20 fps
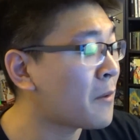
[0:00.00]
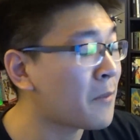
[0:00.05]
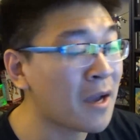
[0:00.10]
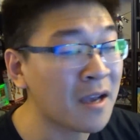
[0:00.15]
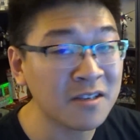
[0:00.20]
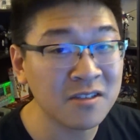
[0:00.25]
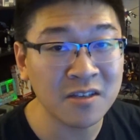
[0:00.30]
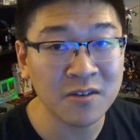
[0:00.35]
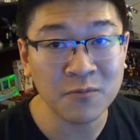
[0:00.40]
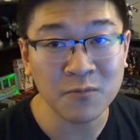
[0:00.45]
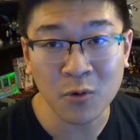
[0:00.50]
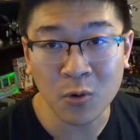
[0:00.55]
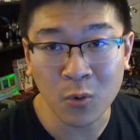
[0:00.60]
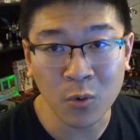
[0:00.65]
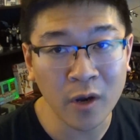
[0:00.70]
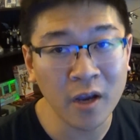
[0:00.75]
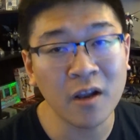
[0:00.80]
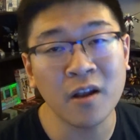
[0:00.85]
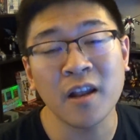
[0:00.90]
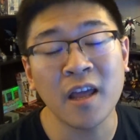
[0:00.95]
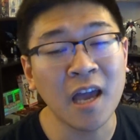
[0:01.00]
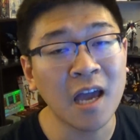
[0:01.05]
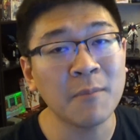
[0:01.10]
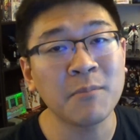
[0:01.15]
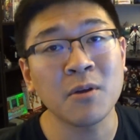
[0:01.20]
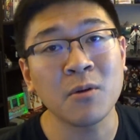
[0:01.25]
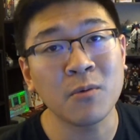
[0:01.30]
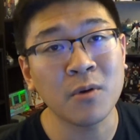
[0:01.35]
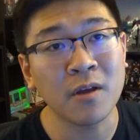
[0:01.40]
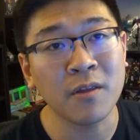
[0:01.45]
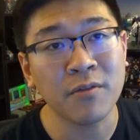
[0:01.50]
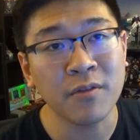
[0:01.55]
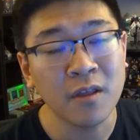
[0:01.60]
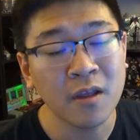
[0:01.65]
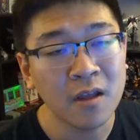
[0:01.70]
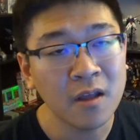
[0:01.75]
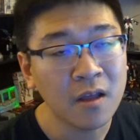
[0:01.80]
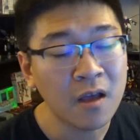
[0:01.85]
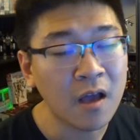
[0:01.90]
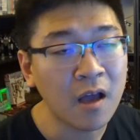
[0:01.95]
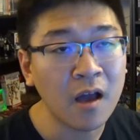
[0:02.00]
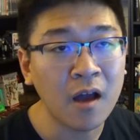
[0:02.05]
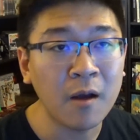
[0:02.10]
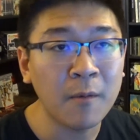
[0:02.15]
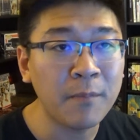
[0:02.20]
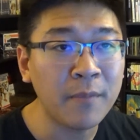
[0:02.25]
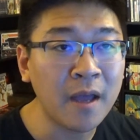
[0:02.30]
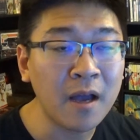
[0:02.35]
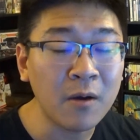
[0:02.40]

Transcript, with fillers: I'm actually quite unhappy with um,